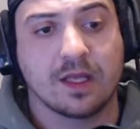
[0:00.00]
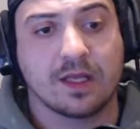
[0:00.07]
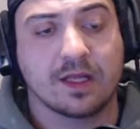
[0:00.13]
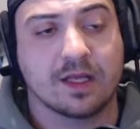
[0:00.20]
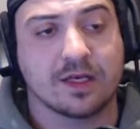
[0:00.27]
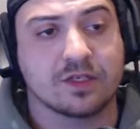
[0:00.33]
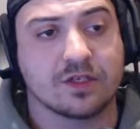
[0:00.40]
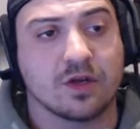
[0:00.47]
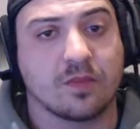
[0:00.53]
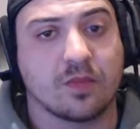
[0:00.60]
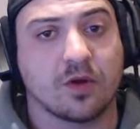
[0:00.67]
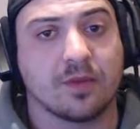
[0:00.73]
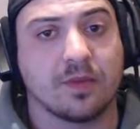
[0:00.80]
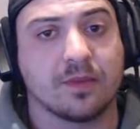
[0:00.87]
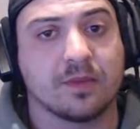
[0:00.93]
That is no
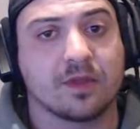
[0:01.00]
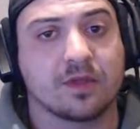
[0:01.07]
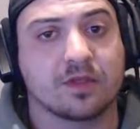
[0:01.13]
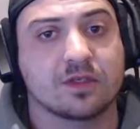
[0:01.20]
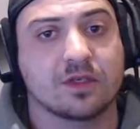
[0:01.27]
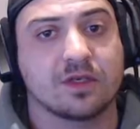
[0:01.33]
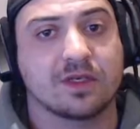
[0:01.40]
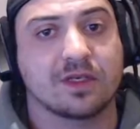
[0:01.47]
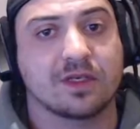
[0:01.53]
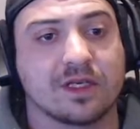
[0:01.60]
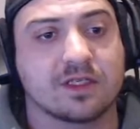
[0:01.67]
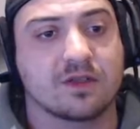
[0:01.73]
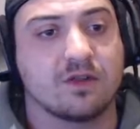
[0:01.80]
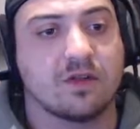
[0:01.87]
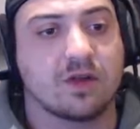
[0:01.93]
problem. So it
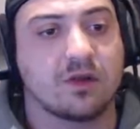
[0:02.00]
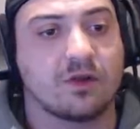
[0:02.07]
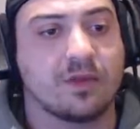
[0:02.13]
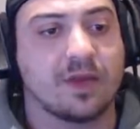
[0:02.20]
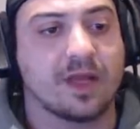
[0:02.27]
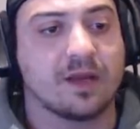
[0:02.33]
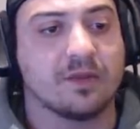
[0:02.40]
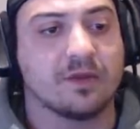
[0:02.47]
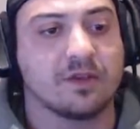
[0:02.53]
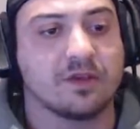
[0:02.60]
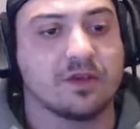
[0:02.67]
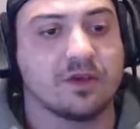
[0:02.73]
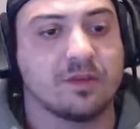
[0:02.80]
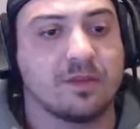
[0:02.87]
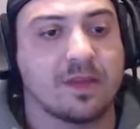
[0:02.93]
look like we'll be able
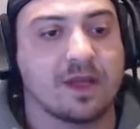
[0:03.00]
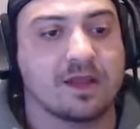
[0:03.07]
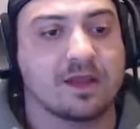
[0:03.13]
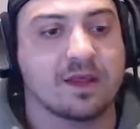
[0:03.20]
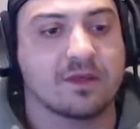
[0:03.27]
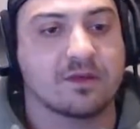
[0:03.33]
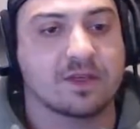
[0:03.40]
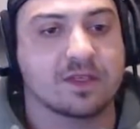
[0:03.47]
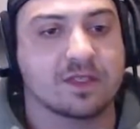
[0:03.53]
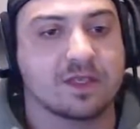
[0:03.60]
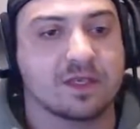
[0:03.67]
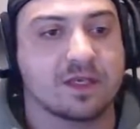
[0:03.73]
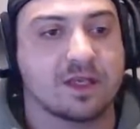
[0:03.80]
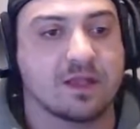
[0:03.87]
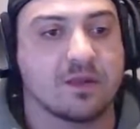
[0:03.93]
to make that
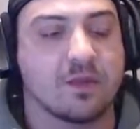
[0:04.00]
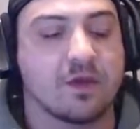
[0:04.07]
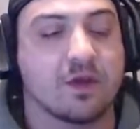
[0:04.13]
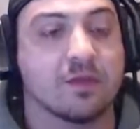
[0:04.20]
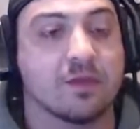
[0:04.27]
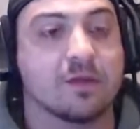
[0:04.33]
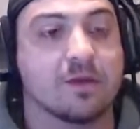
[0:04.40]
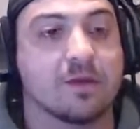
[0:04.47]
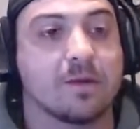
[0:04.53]
thruster at the moment.